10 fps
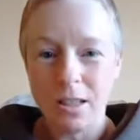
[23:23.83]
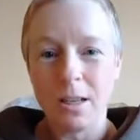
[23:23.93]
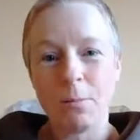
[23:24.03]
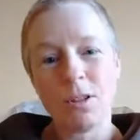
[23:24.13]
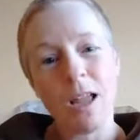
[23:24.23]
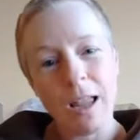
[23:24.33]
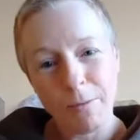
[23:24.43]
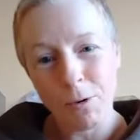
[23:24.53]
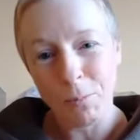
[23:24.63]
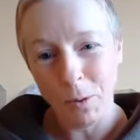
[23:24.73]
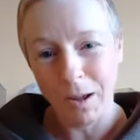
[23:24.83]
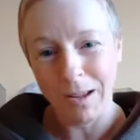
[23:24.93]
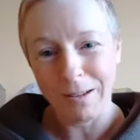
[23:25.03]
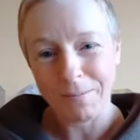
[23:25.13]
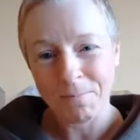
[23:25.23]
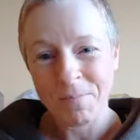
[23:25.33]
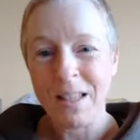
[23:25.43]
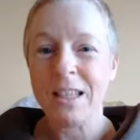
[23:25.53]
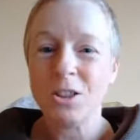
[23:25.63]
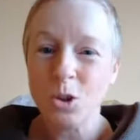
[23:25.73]
as I'm saying goodbye.
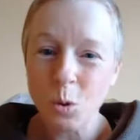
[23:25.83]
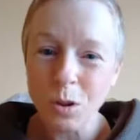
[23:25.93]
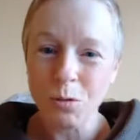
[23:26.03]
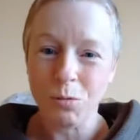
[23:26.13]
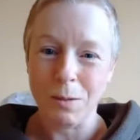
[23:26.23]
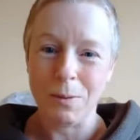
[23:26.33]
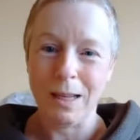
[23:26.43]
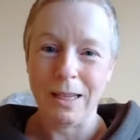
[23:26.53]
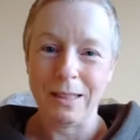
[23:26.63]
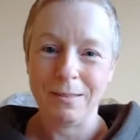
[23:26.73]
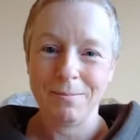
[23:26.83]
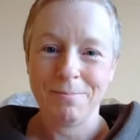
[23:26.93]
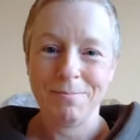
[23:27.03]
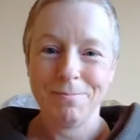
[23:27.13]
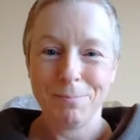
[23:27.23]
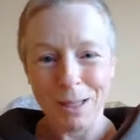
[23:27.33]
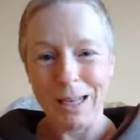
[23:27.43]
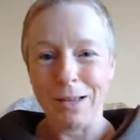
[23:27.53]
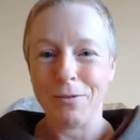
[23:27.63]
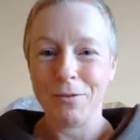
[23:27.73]
Enjoy the replay. Big
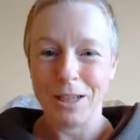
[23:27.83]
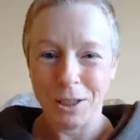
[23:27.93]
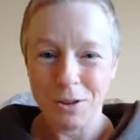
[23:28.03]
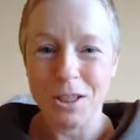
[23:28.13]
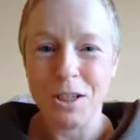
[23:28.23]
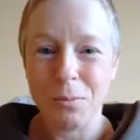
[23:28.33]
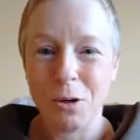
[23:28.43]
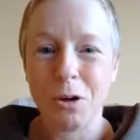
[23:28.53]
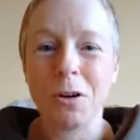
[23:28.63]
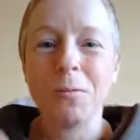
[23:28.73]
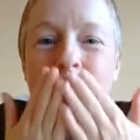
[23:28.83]
love, and I'll see you tomorrow.